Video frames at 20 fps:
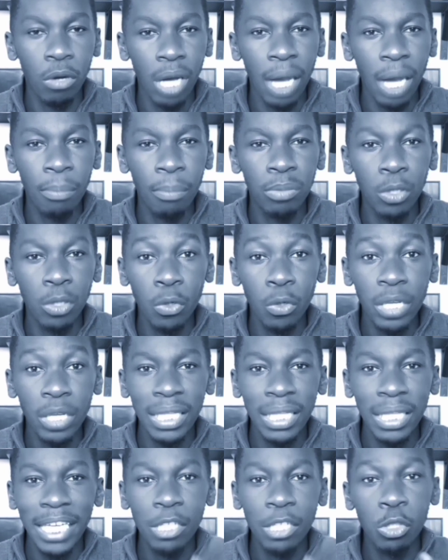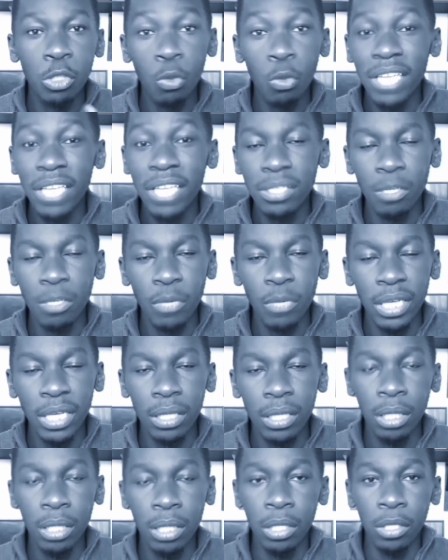uploading like twice a week.
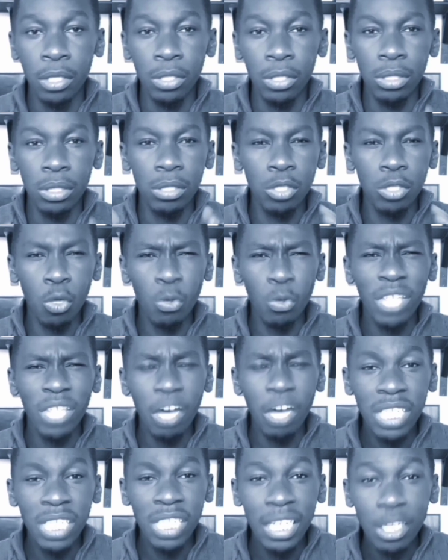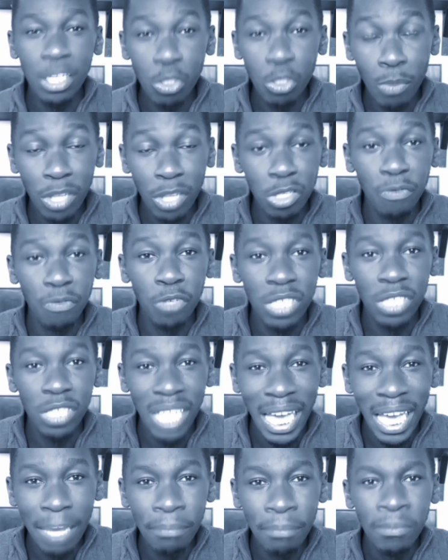So without taking too much of your
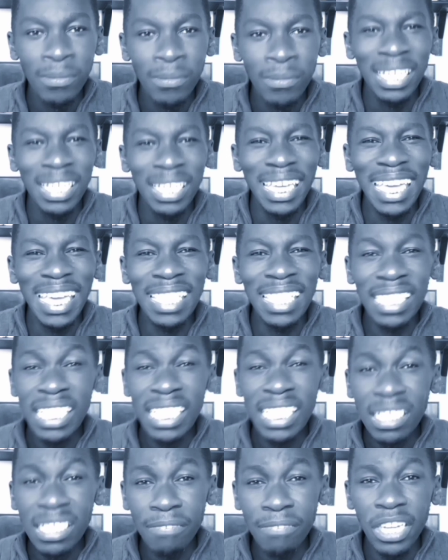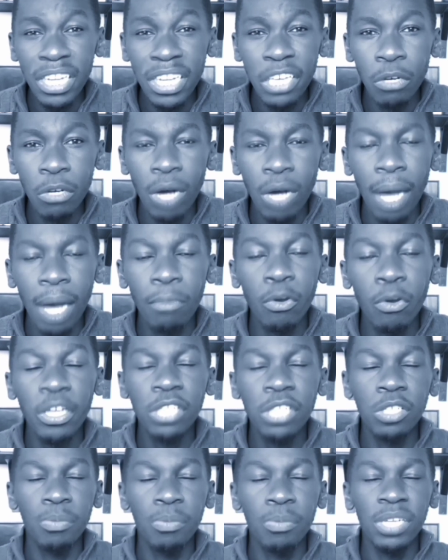time, in this video I'm
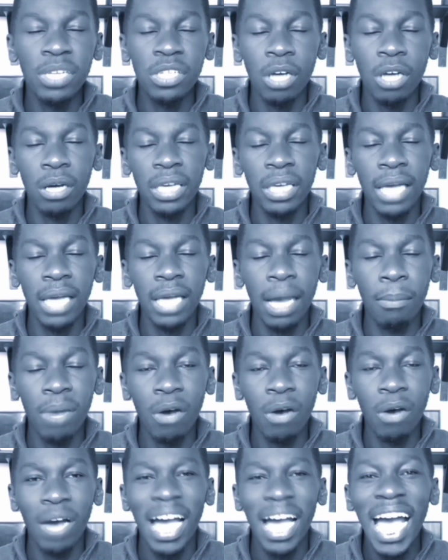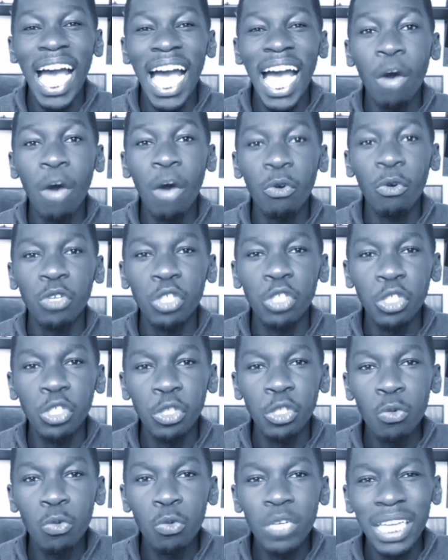going to be talking about how
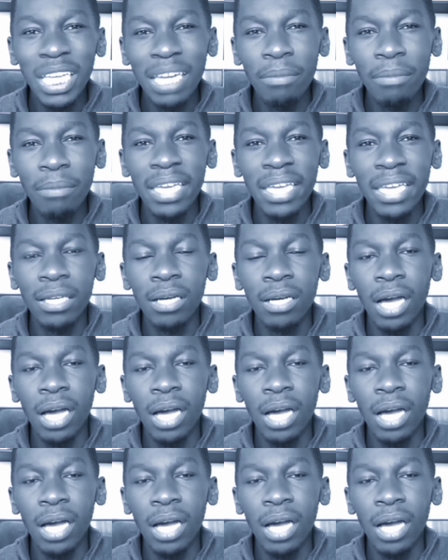you can make